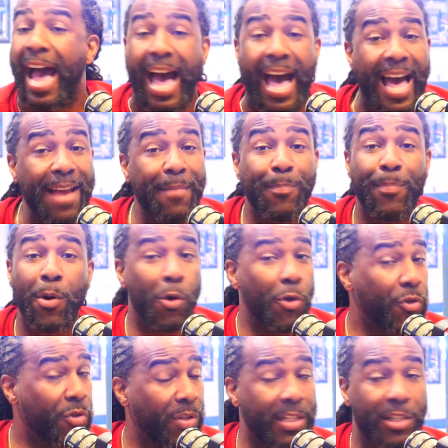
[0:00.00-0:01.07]
I
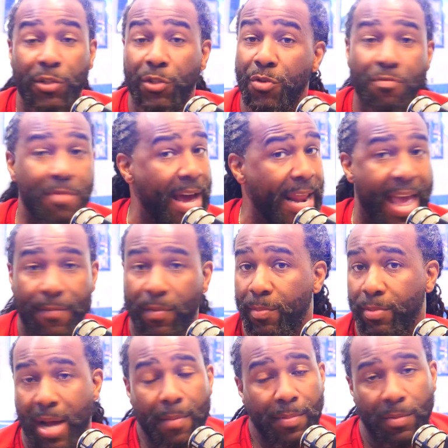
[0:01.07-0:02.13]
personally do not have a
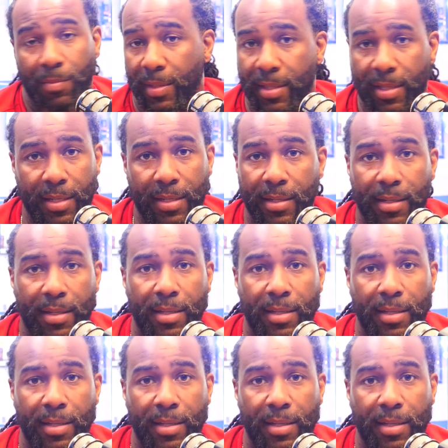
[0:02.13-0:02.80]
problem with it.